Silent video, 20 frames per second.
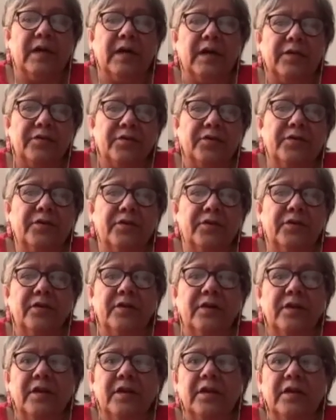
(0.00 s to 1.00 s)

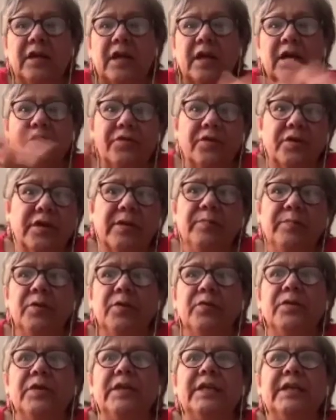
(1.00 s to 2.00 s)
other
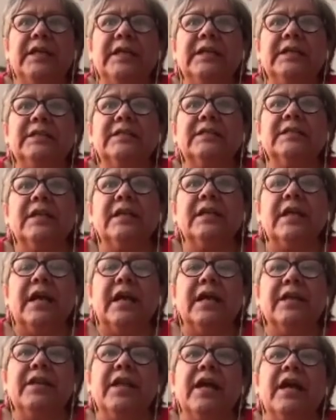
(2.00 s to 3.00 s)
communities.
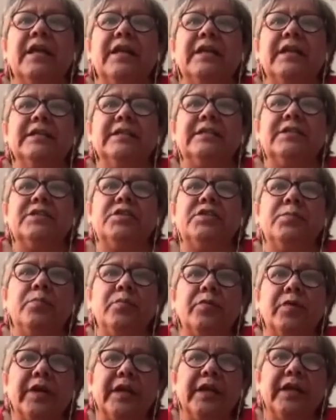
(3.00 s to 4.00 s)
And that is to
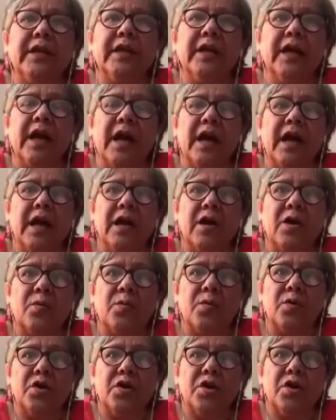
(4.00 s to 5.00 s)
bring
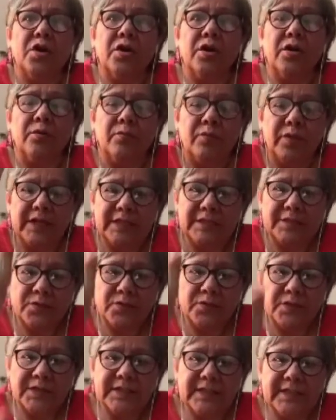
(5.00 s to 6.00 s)
our
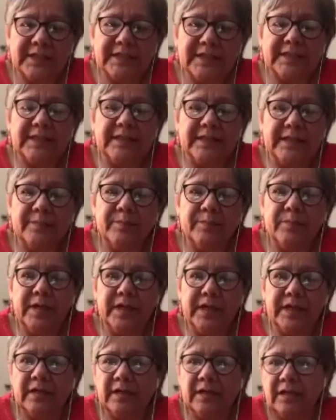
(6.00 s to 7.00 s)
resources in the
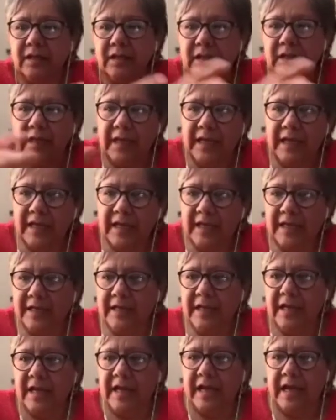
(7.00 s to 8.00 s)
middle
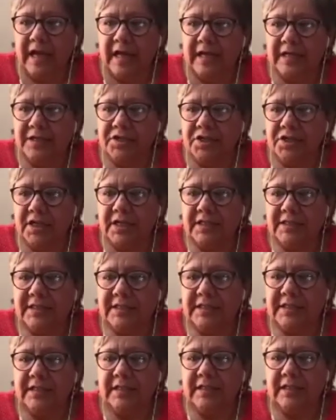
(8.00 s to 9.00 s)
and just,